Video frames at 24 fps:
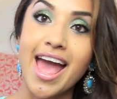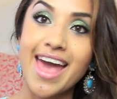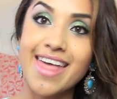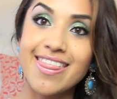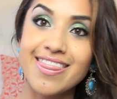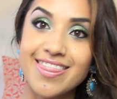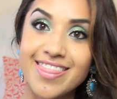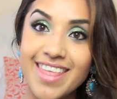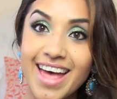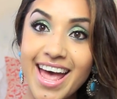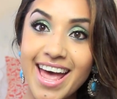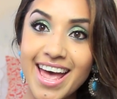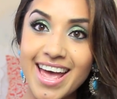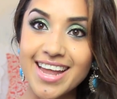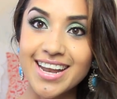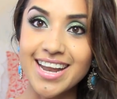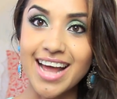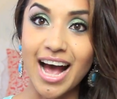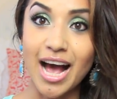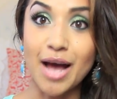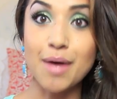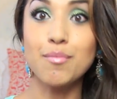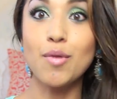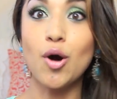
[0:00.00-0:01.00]
And then
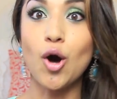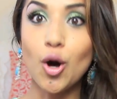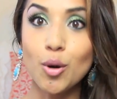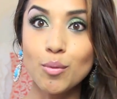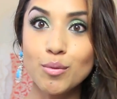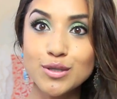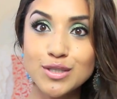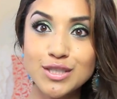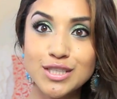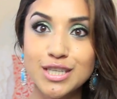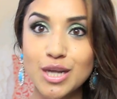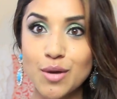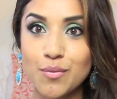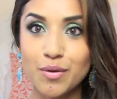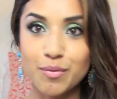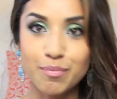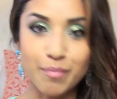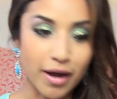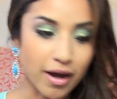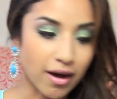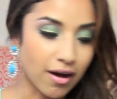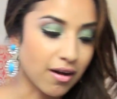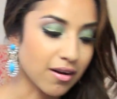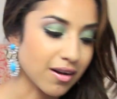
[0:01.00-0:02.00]
I'm almost done with
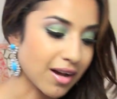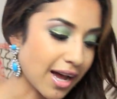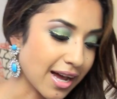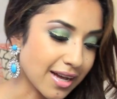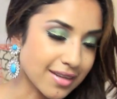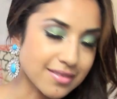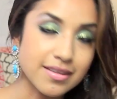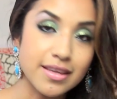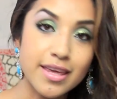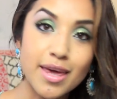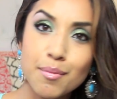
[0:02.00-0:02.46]
my haul, guys.